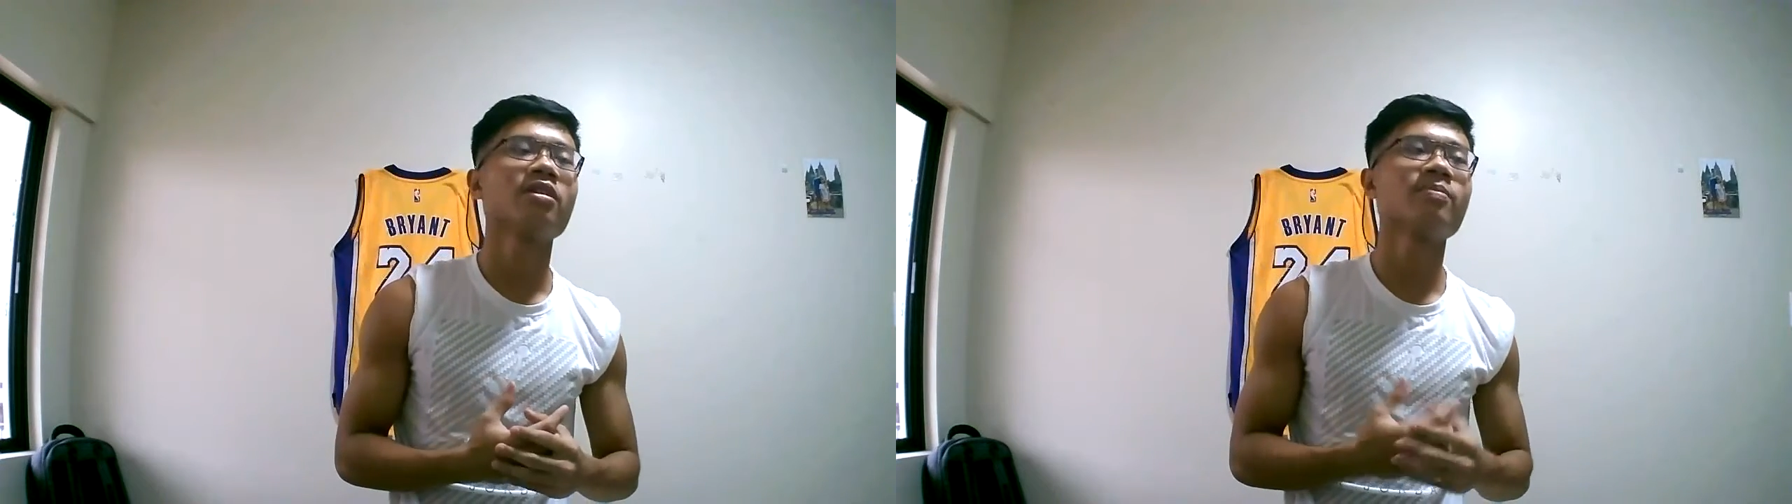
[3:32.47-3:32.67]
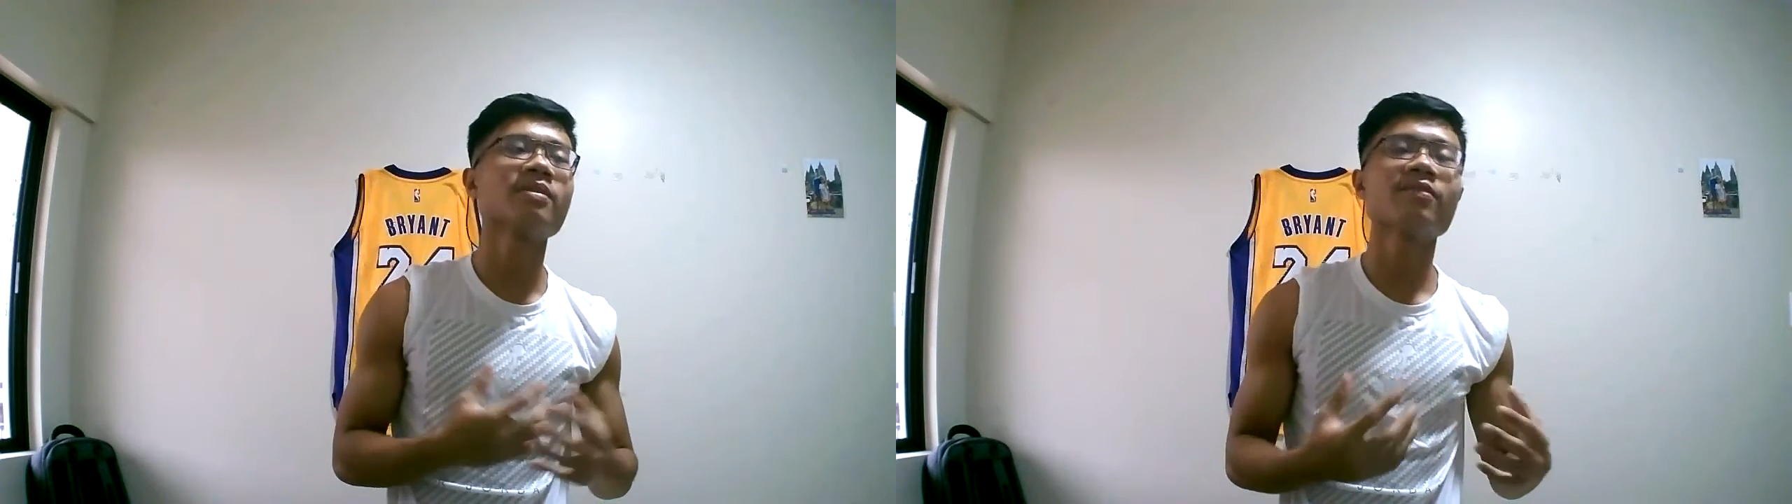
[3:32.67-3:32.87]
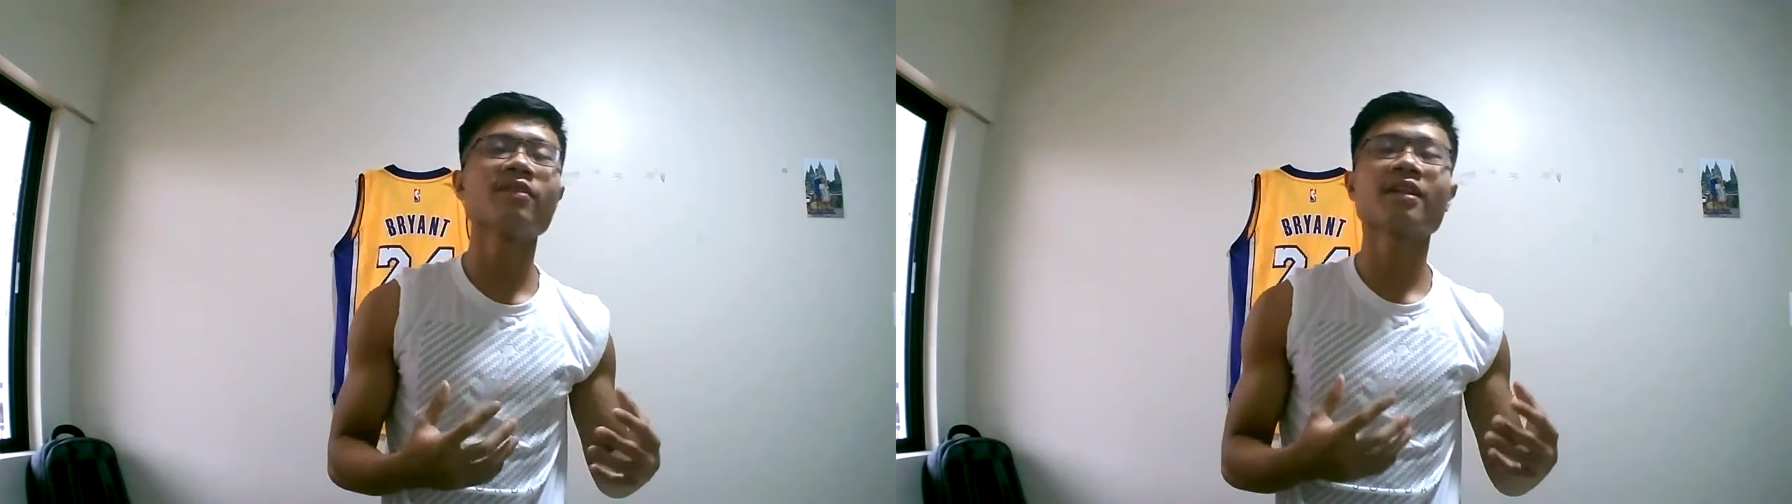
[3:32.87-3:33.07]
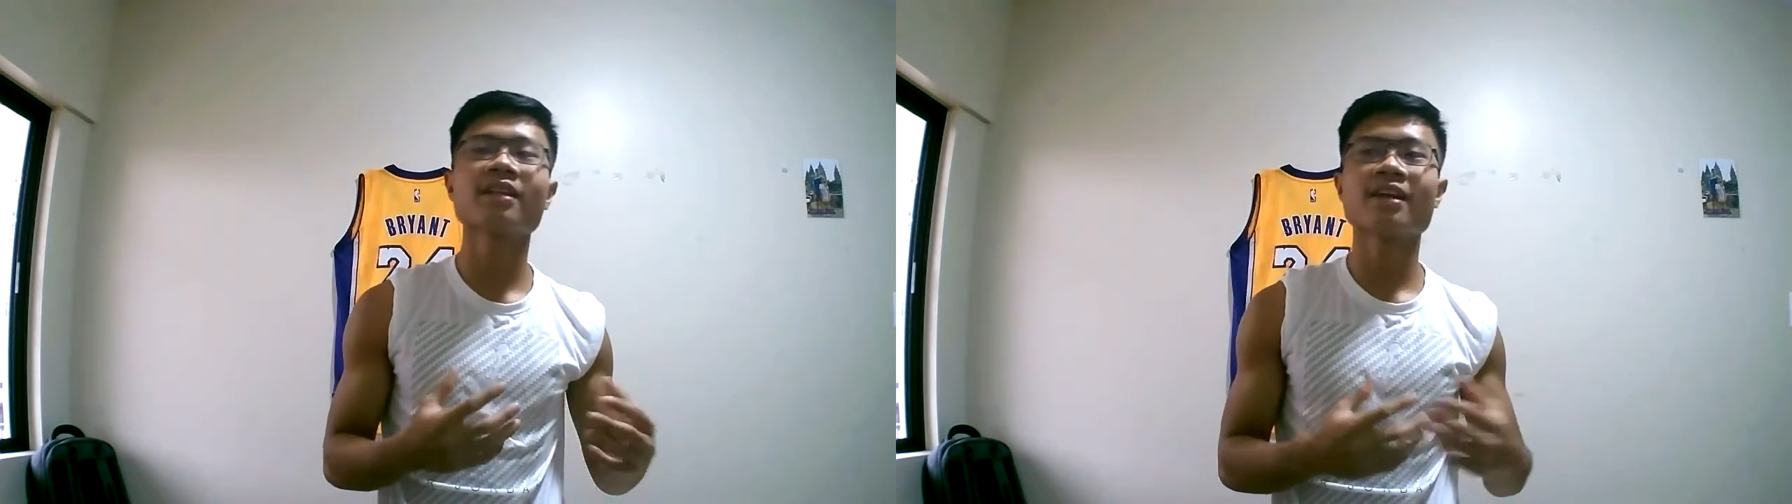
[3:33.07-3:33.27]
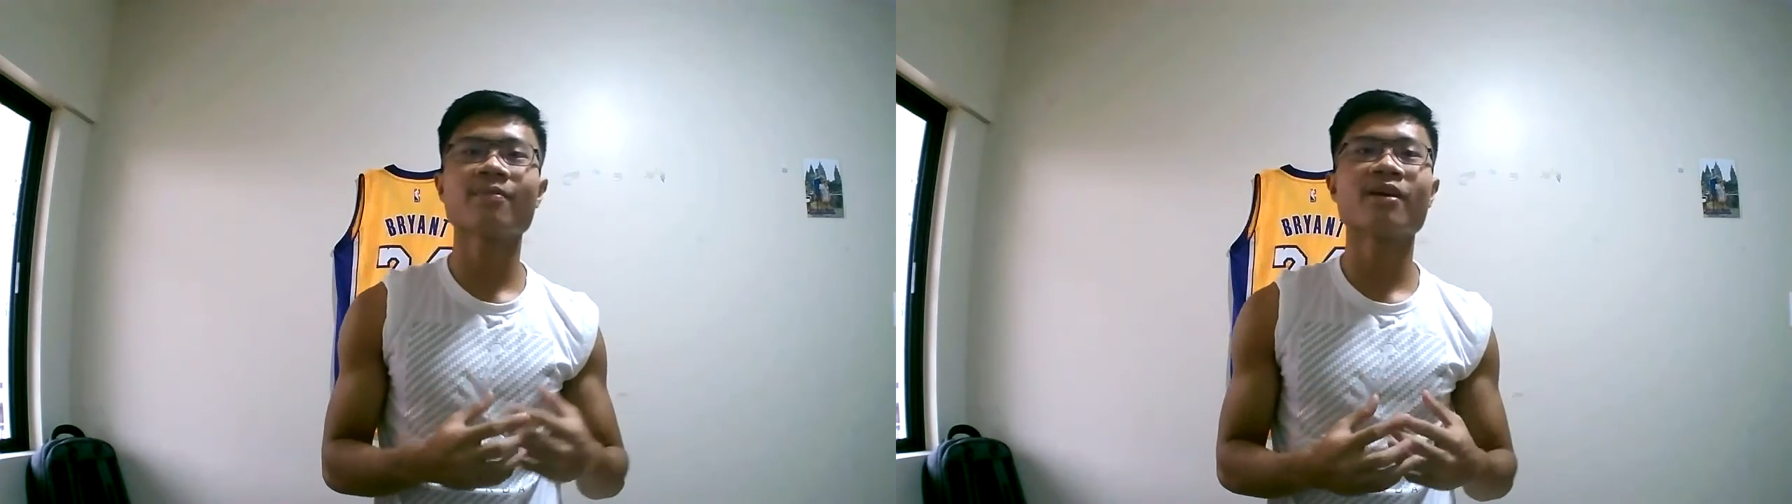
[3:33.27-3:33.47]

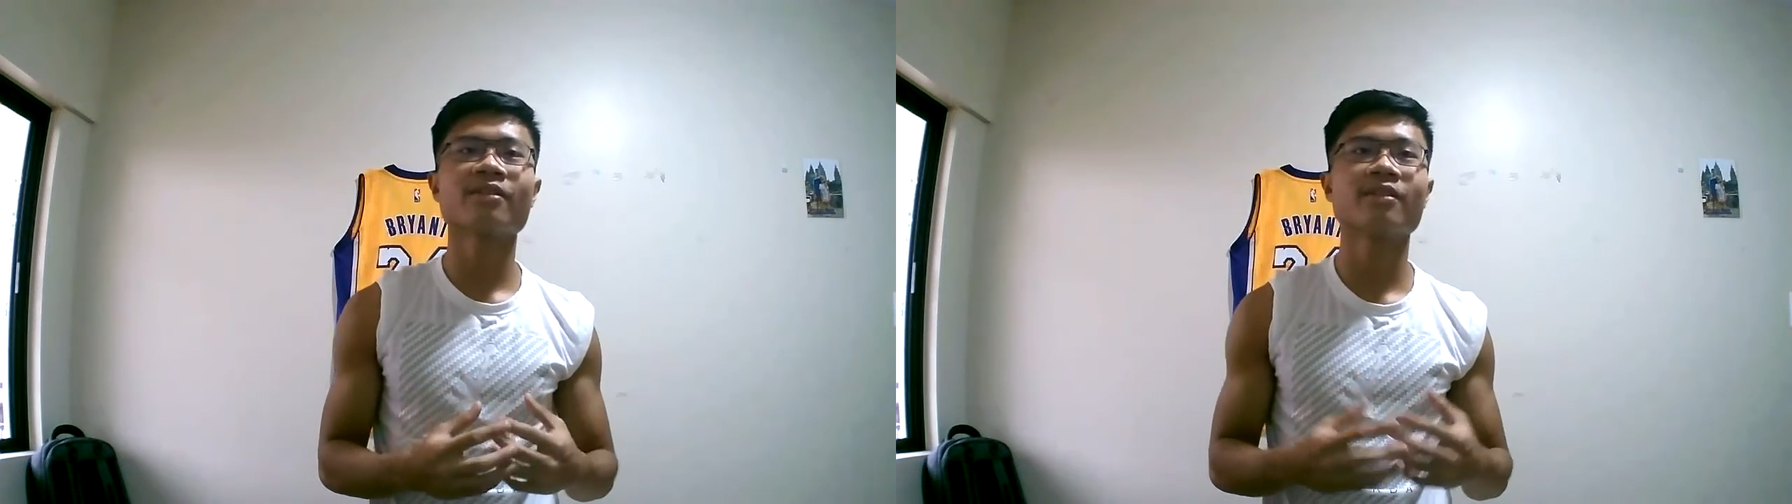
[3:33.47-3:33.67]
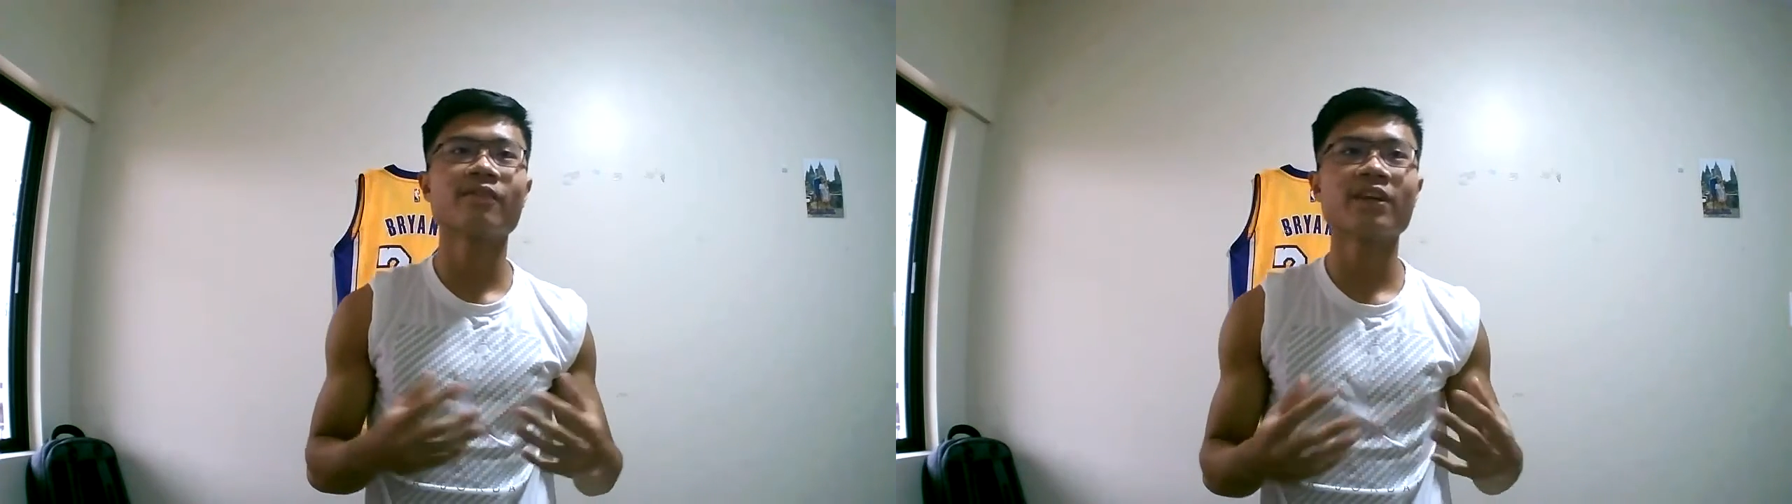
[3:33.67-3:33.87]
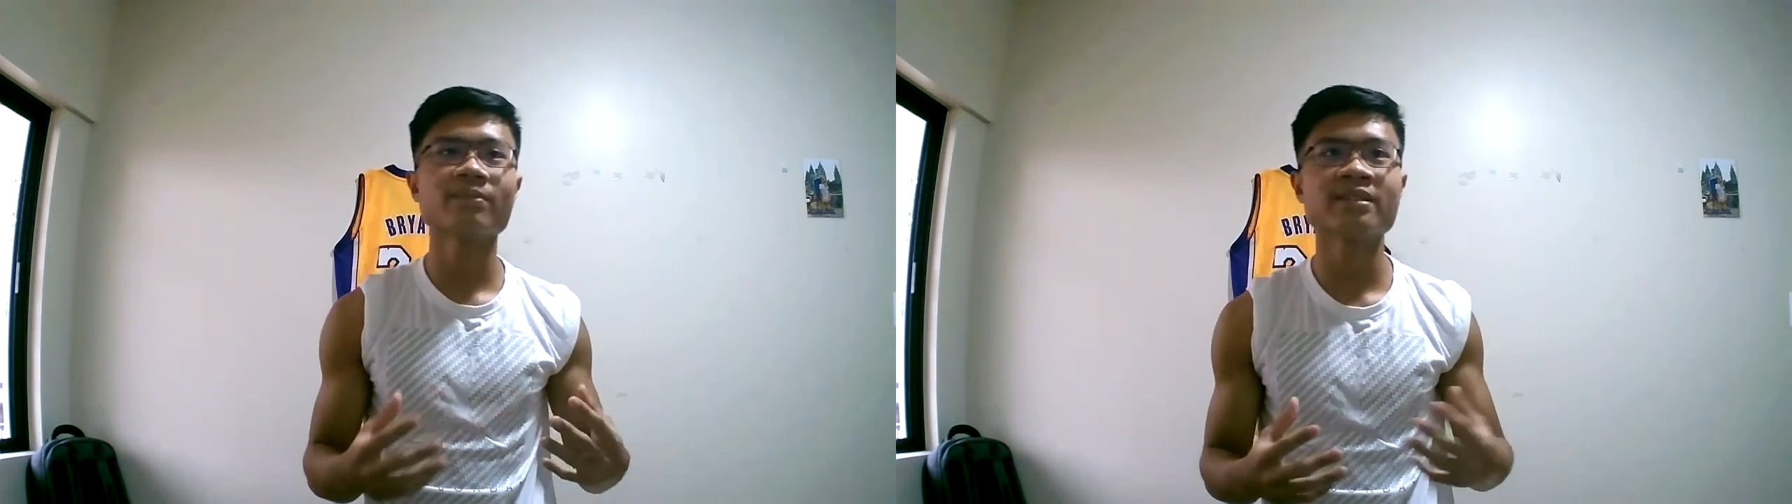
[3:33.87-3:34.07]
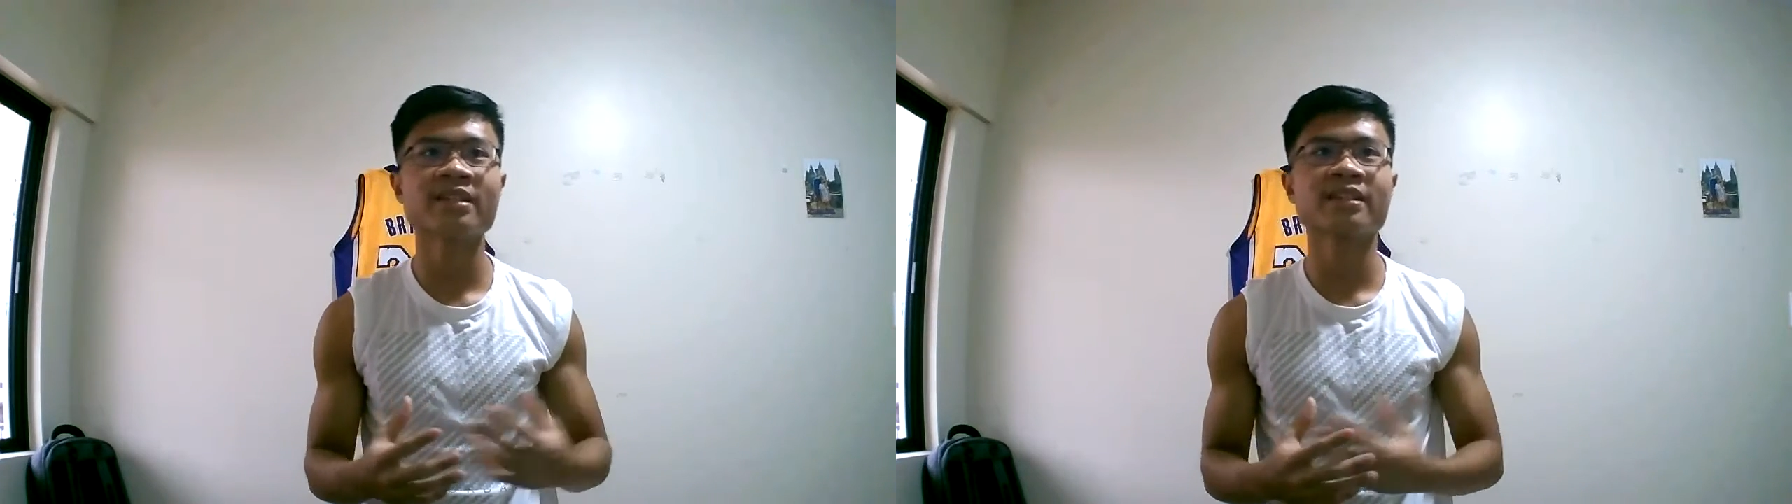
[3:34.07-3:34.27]
specifically about the Feynman